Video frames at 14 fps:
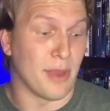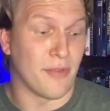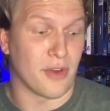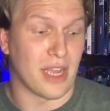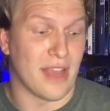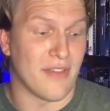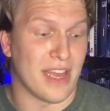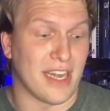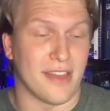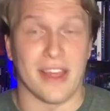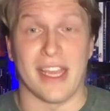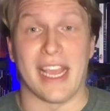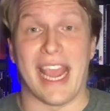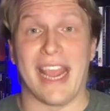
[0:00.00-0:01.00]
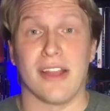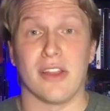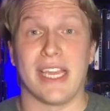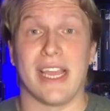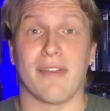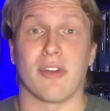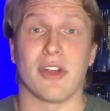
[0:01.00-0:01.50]
me forgive anything Ang
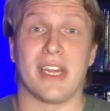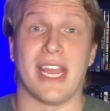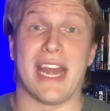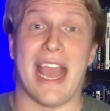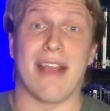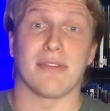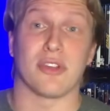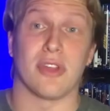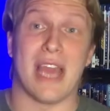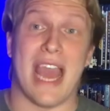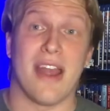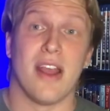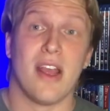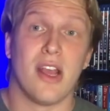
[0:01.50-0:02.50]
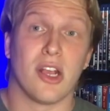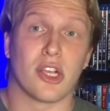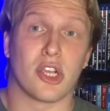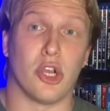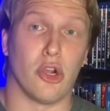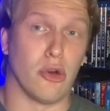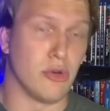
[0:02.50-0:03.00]
Lee ever did after that.
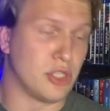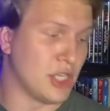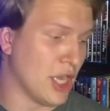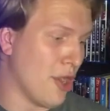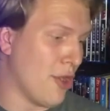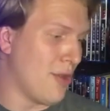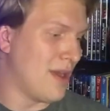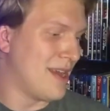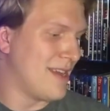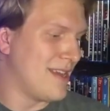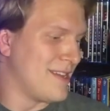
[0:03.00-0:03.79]
Cujo.